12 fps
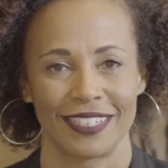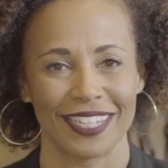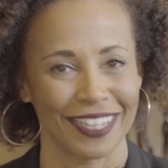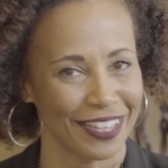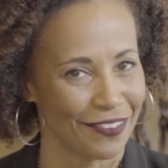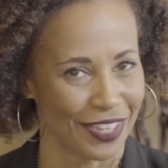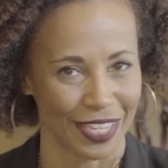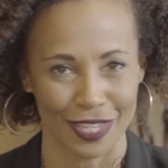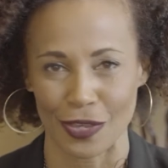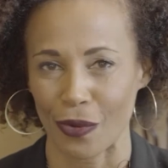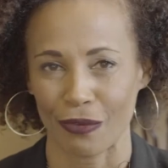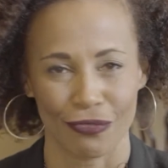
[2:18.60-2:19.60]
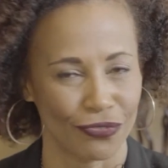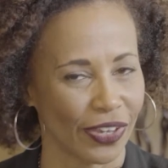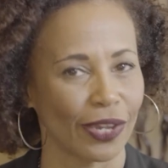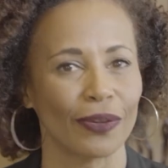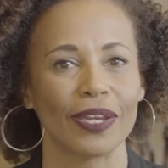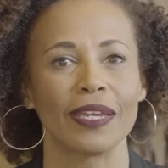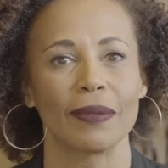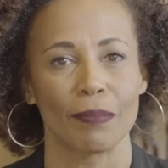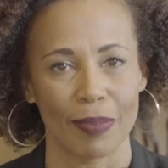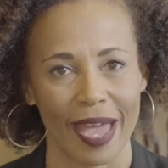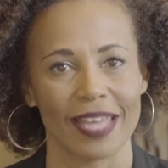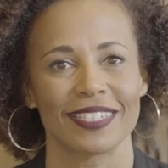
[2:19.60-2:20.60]
to living your very
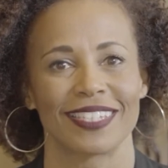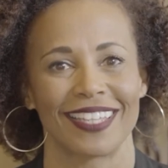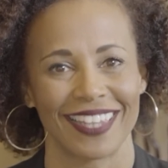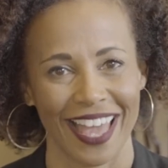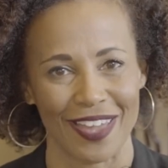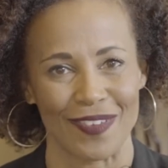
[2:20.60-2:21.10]
best